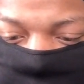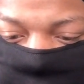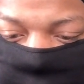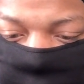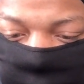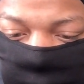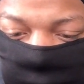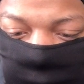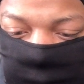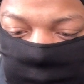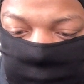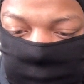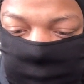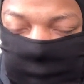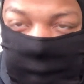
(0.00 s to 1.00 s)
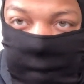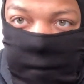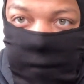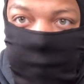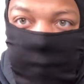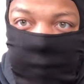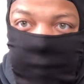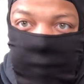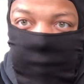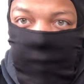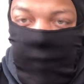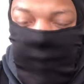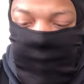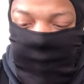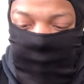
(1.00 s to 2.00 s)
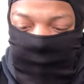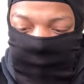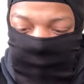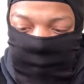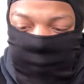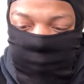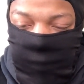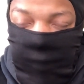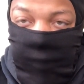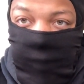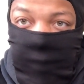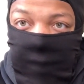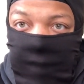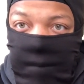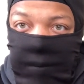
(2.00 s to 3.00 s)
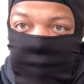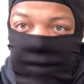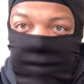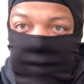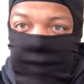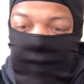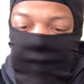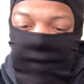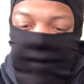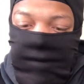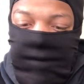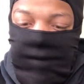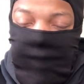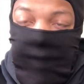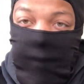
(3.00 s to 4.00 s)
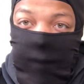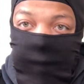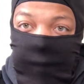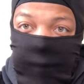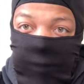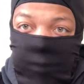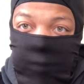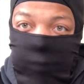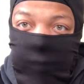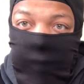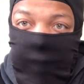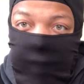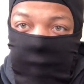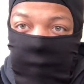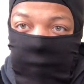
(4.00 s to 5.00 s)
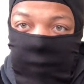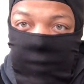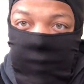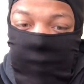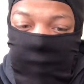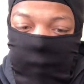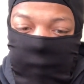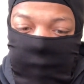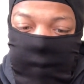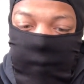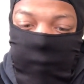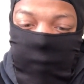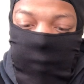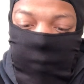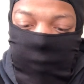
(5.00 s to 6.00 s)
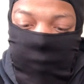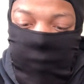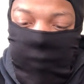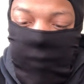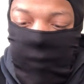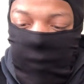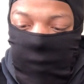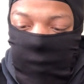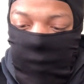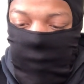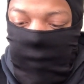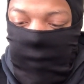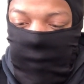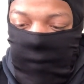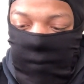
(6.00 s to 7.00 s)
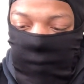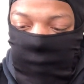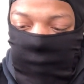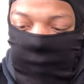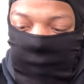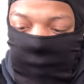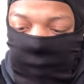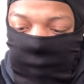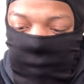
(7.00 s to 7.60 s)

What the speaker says: with the grip for me, and it helps me basically get the same reference point every time when I'm gripping. And